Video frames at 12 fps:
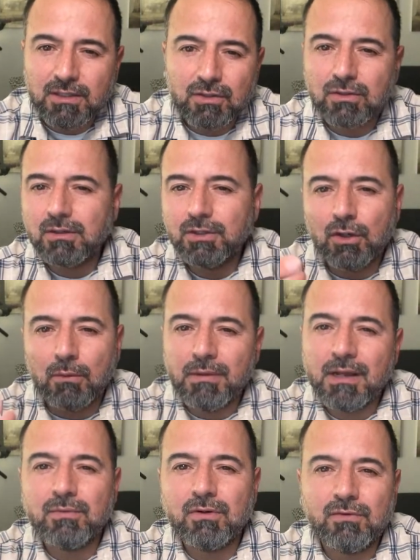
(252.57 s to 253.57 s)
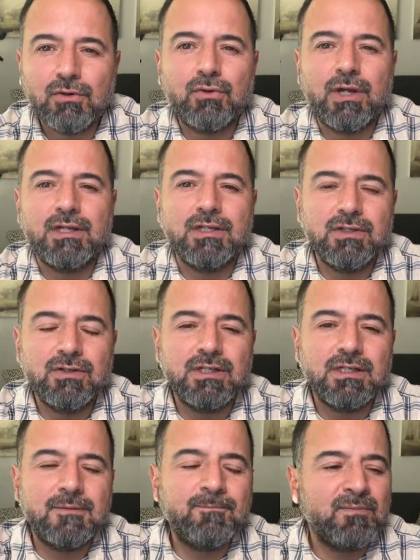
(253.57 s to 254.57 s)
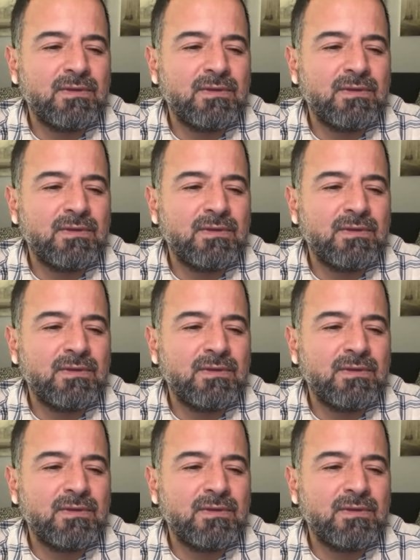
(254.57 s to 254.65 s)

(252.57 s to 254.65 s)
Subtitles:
You're a member of a credit union